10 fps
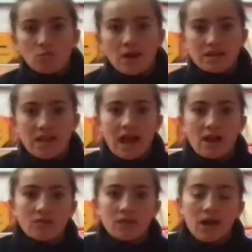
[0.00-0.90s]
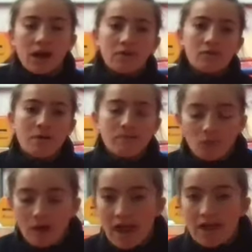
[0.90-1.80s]
weight down, other above
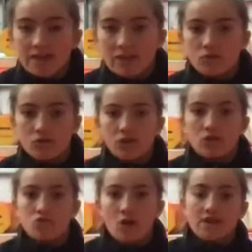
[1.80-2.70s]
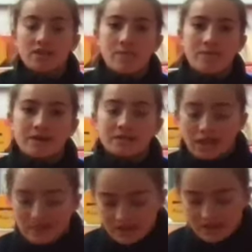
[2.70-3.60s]
your head, and you're doing tricep
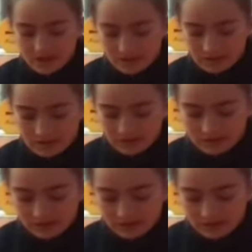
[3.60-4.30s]
extensions.